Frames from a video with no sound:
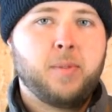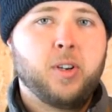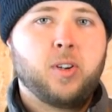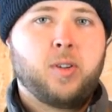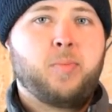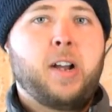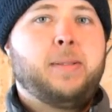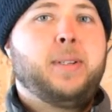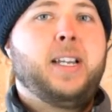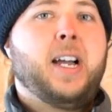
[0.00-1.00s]
you're looking
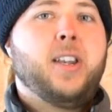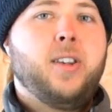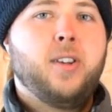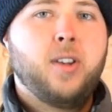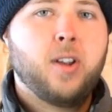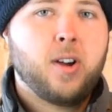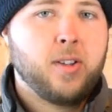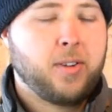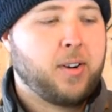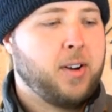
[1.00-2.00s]
probably
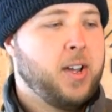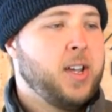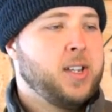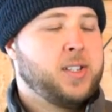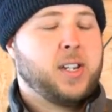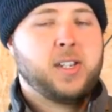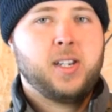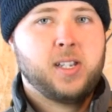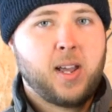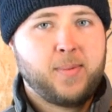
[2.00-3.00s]
another
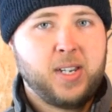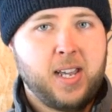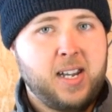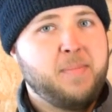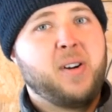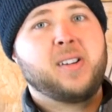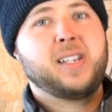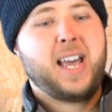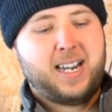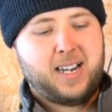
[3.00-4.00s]
60, 70, 80 bucks
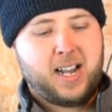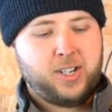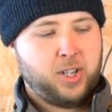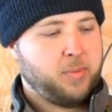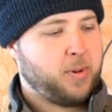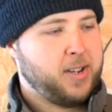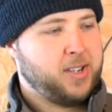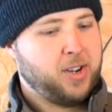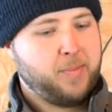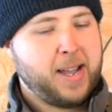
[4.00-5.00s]
added on to the
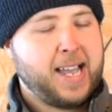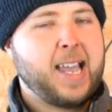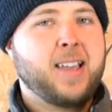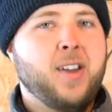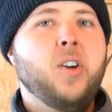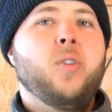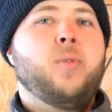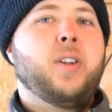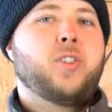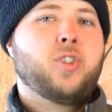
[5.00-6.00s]
price of your bag,
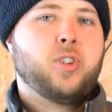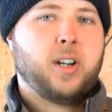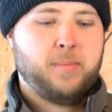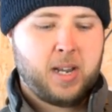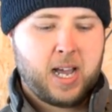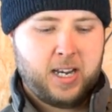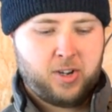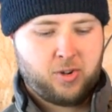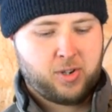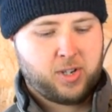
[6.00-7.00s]
which I'm not
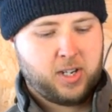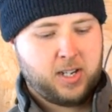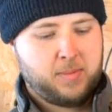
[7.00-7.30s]
interested in.